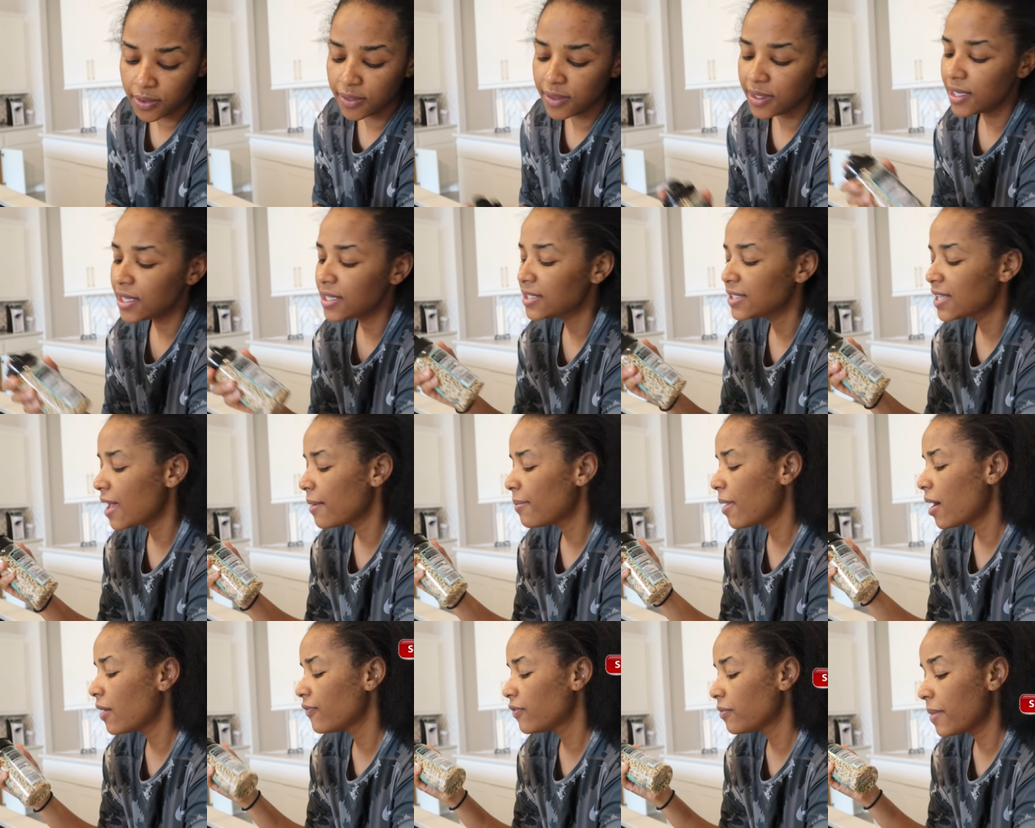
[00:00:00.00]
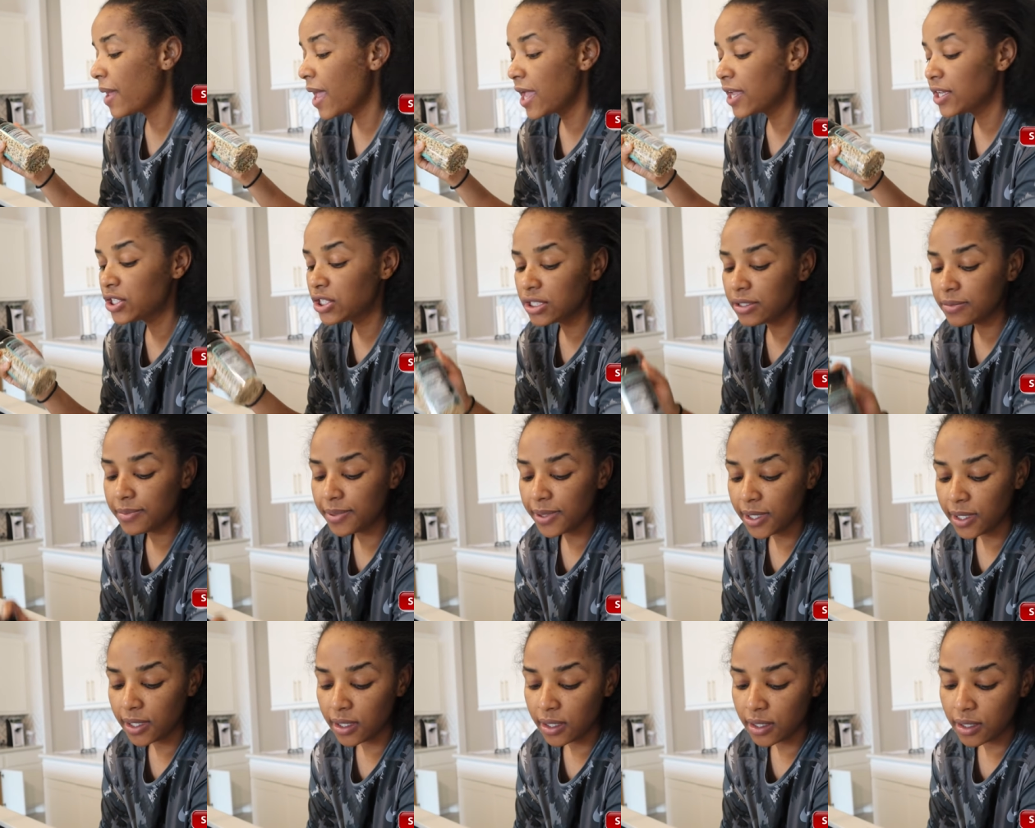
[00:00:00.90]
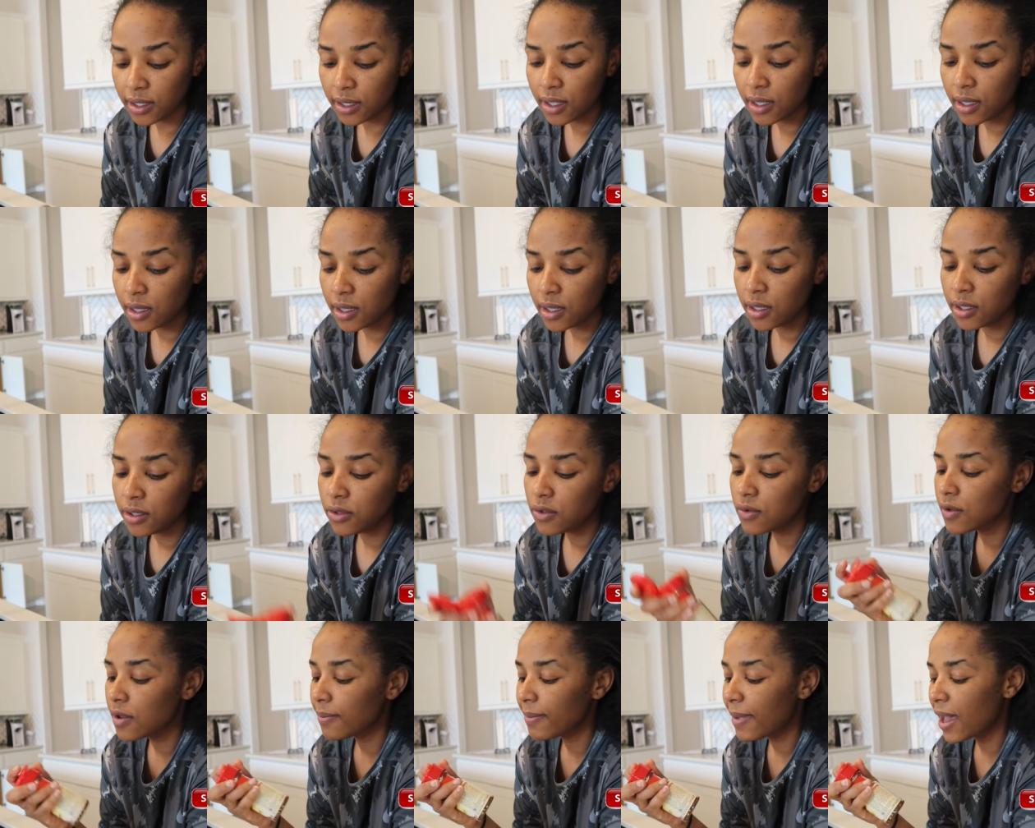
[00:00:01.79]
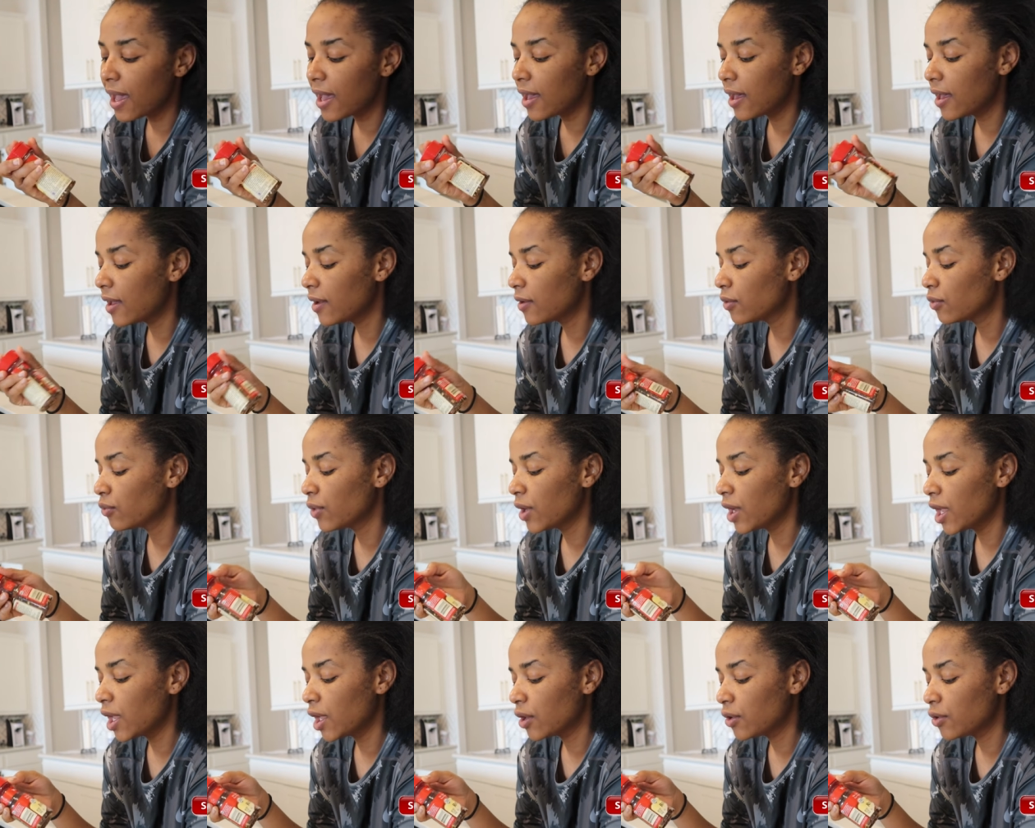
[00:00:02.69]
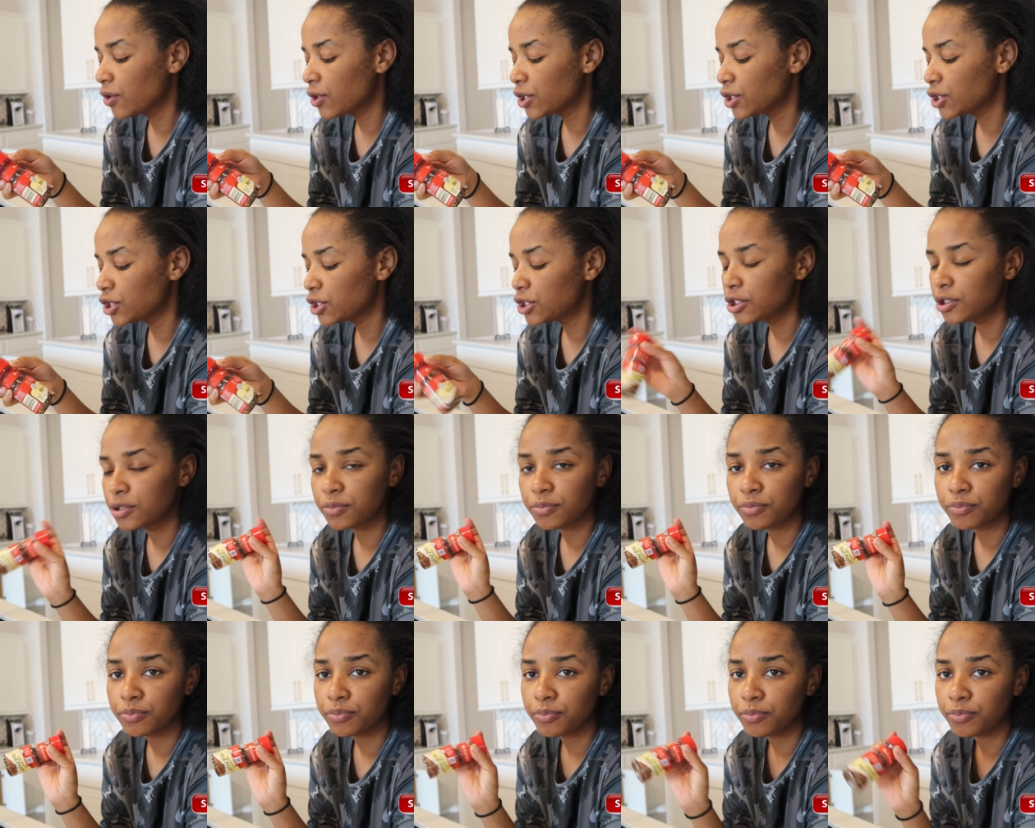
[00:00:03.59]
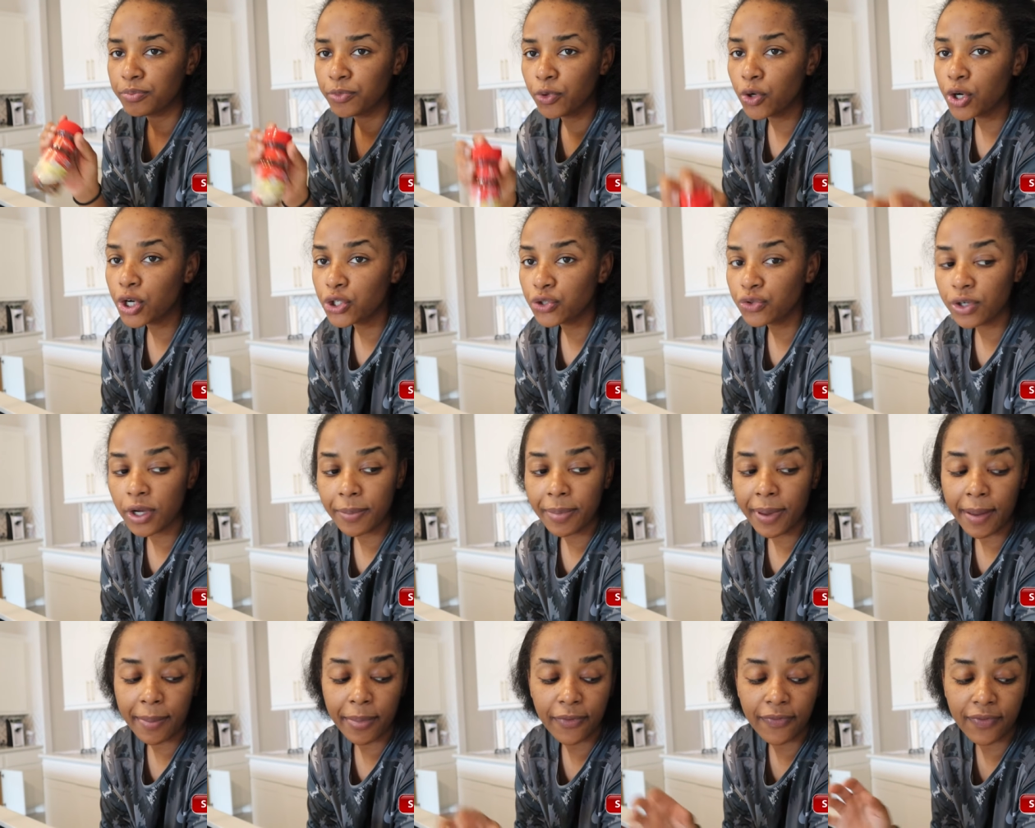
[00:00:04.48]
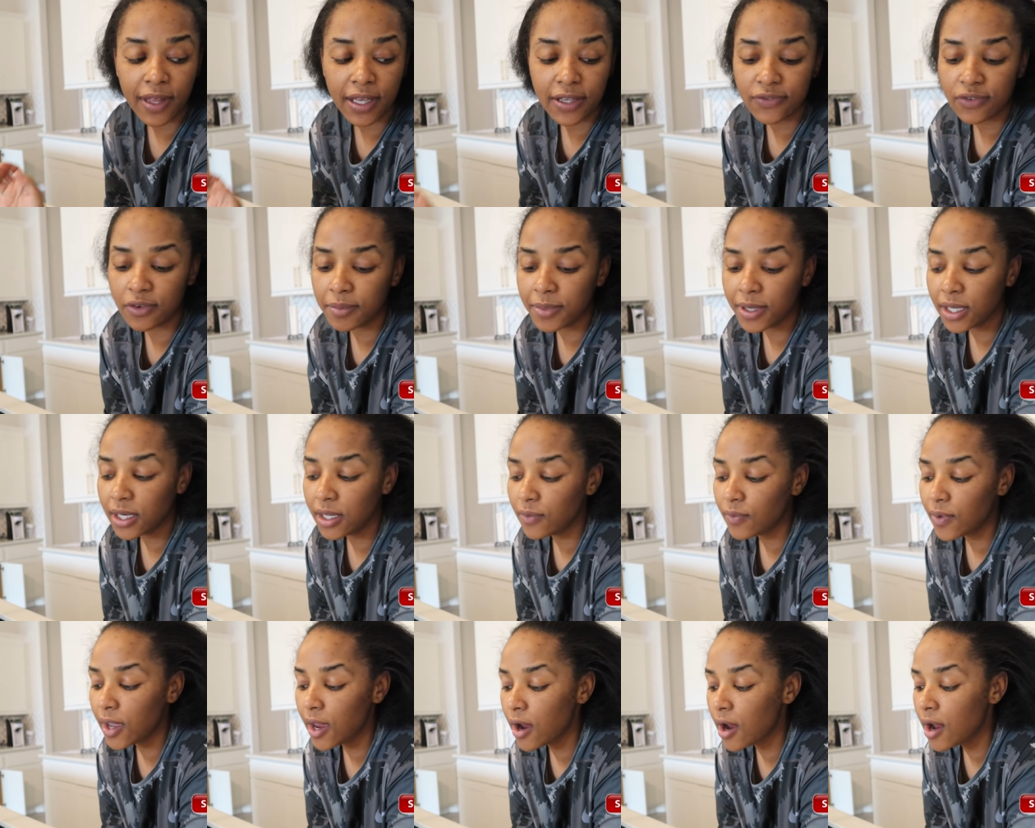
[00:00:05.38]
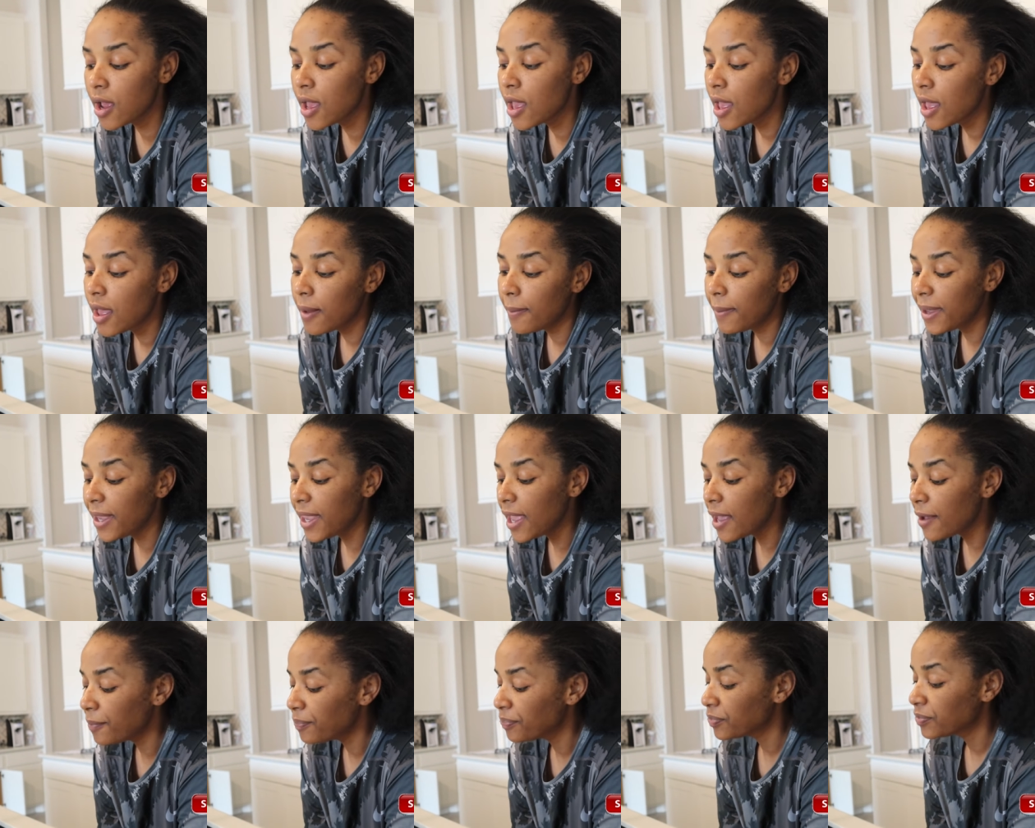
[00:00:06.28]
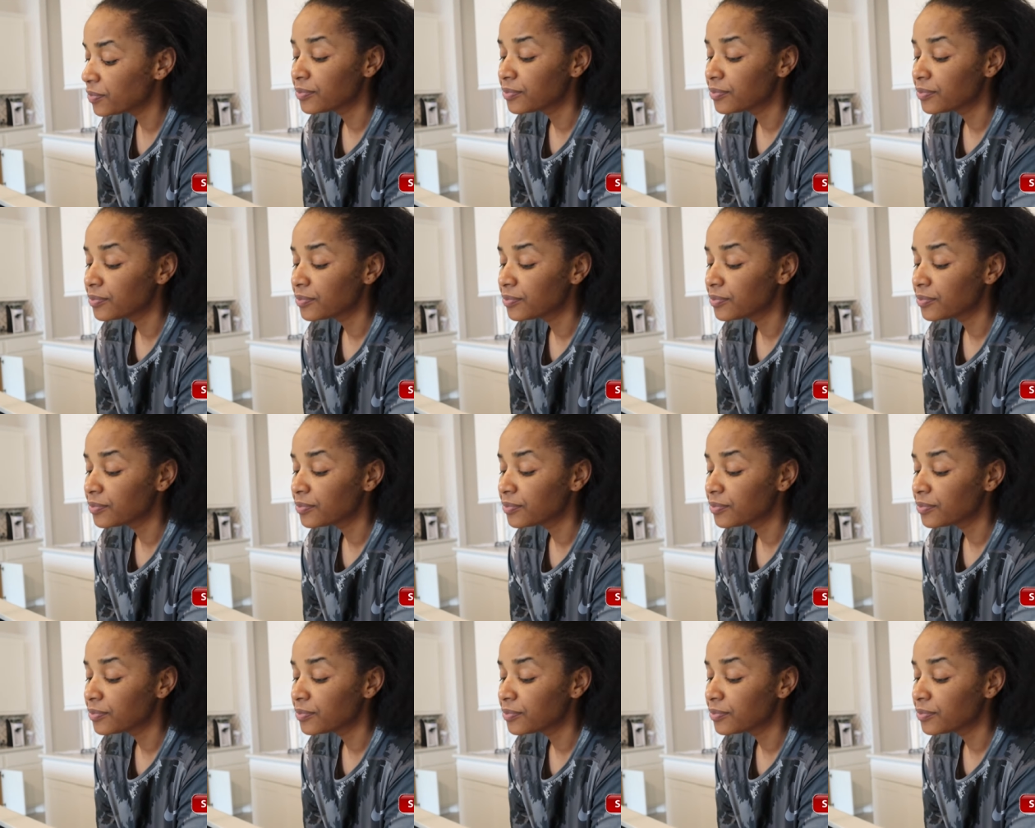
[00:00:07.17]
This I bought from H E B. You can buy red crush, crushed red pepper flakes from anywhere. But yeah,